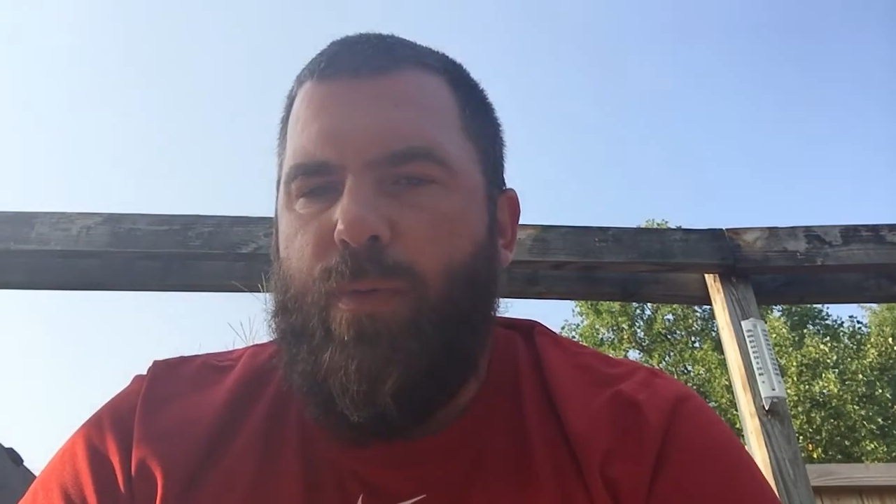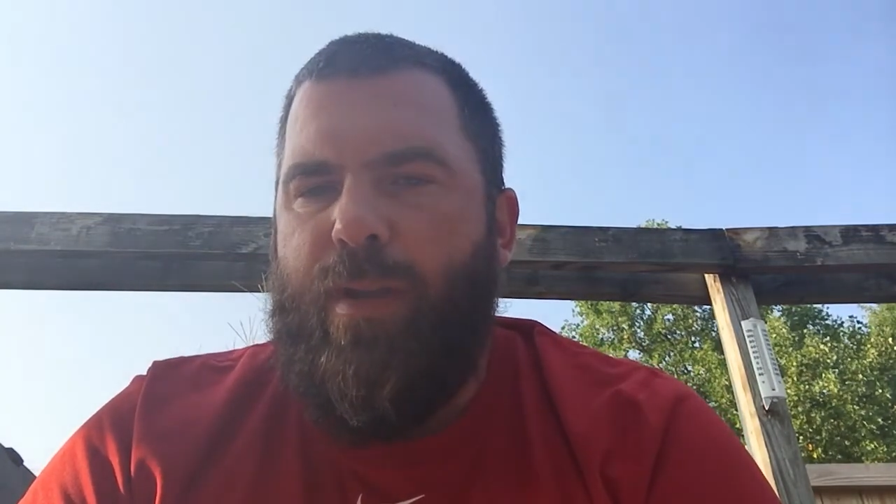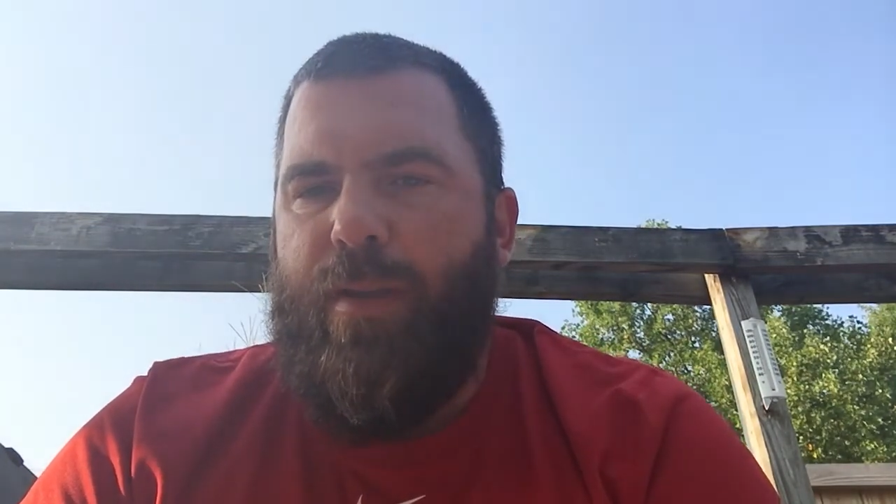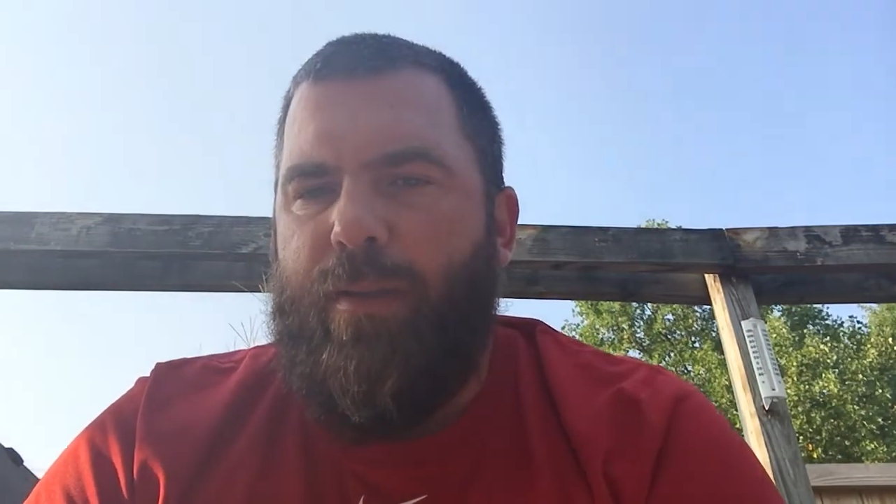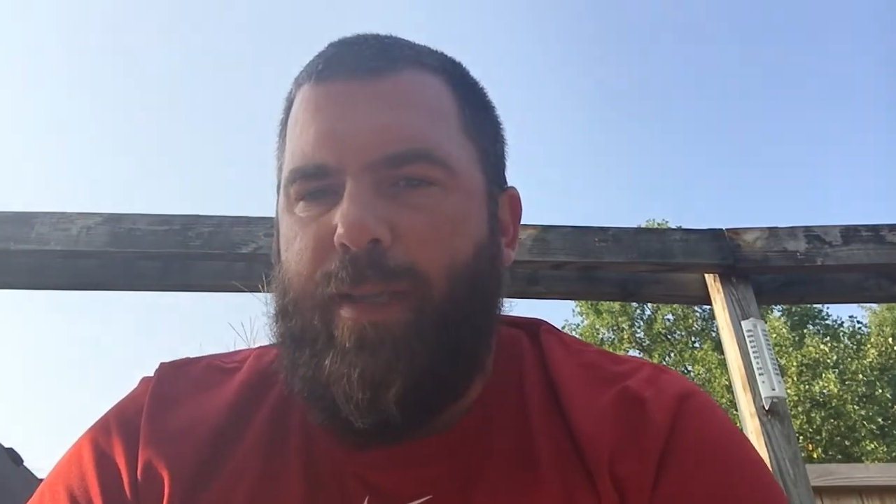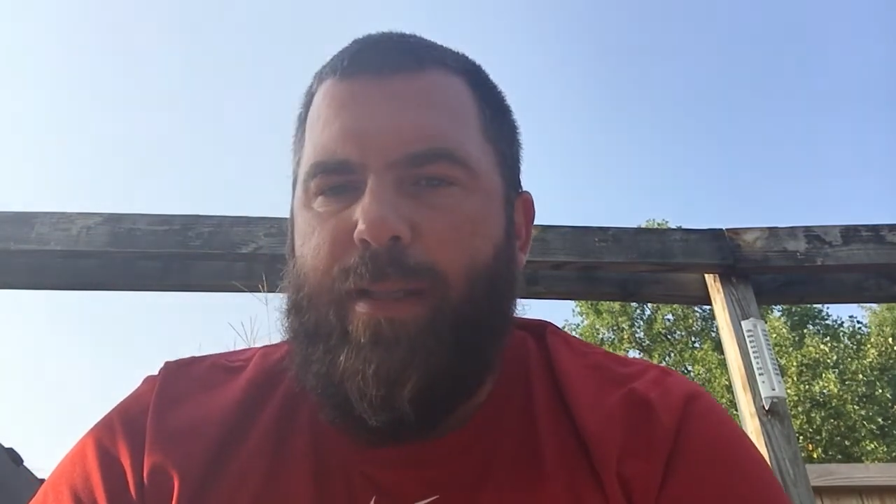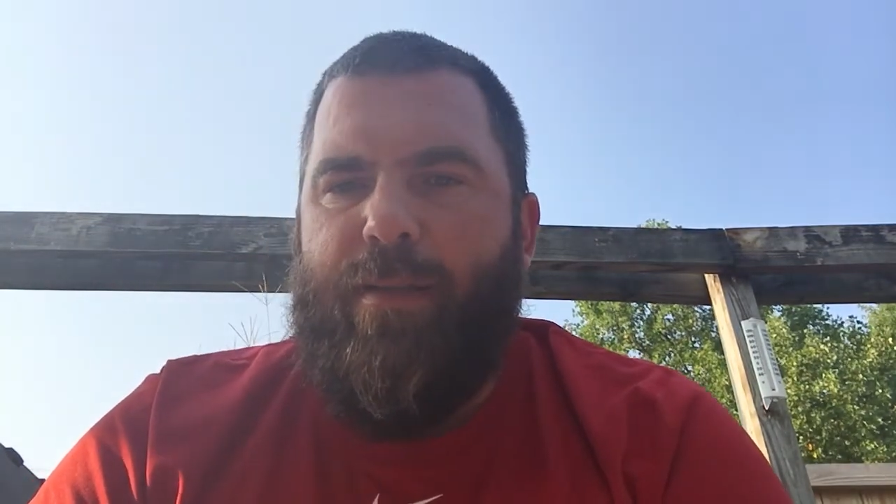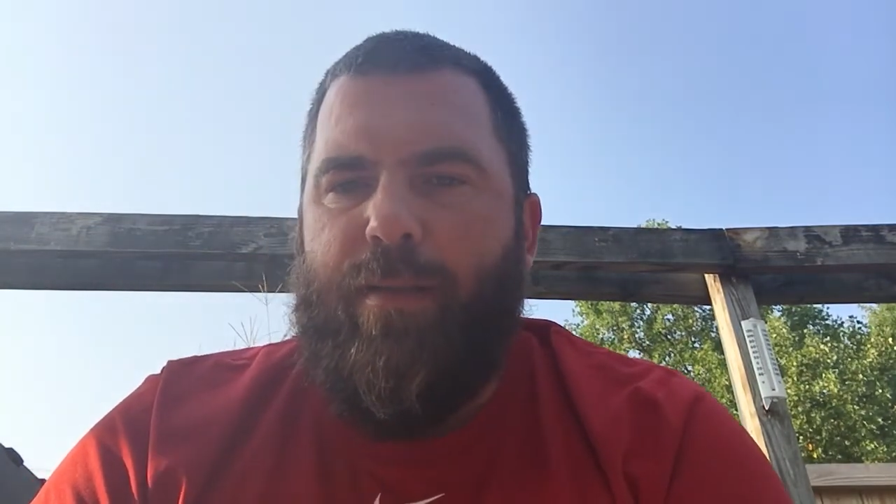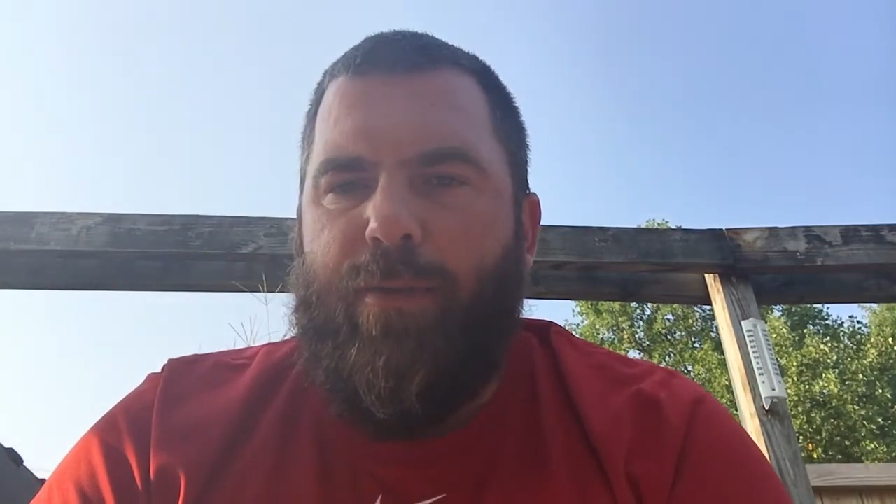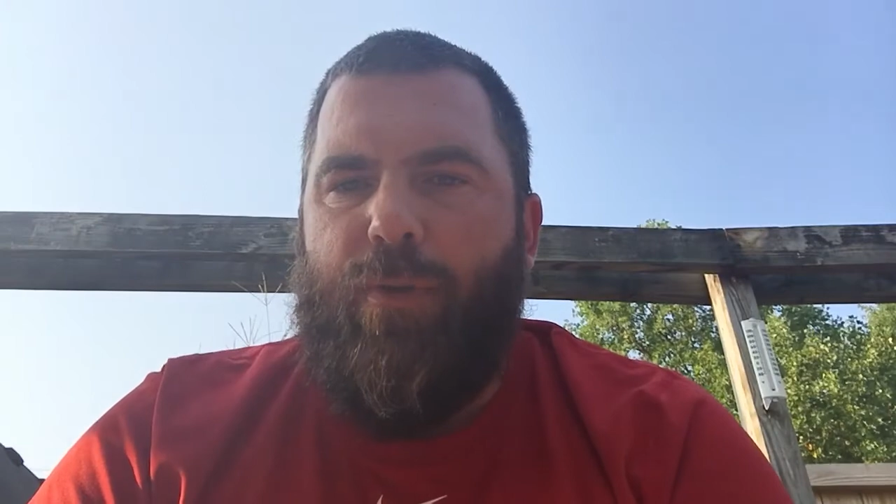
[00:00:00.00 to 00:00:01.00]
kind of
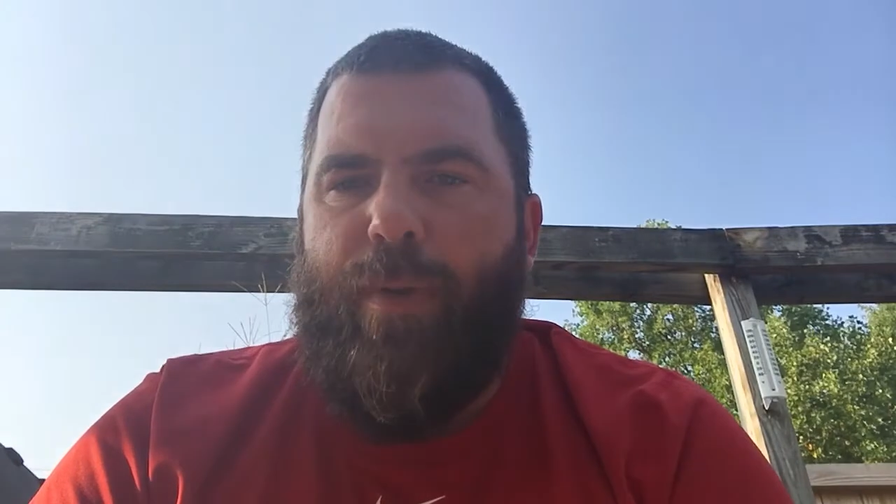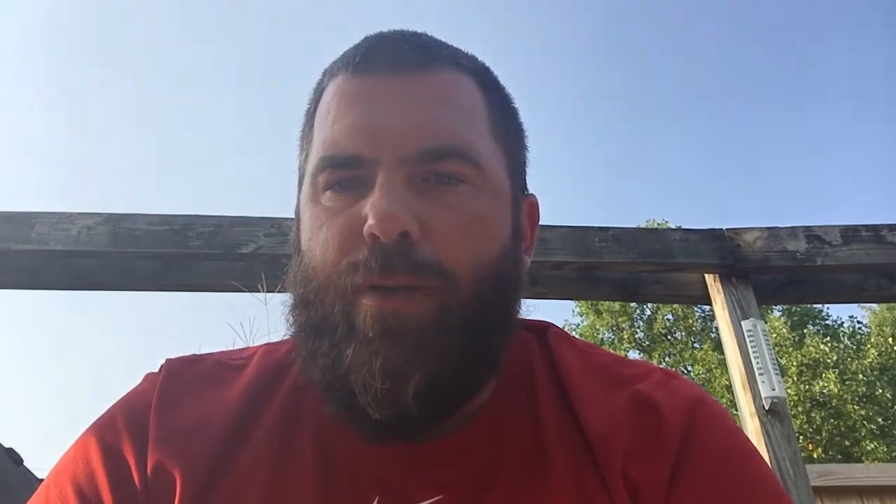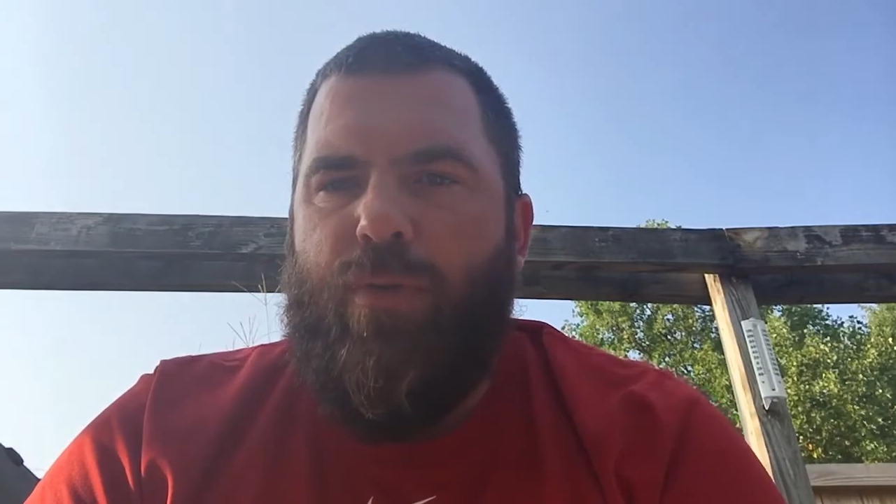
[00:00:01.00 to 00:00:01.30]
leans a little bit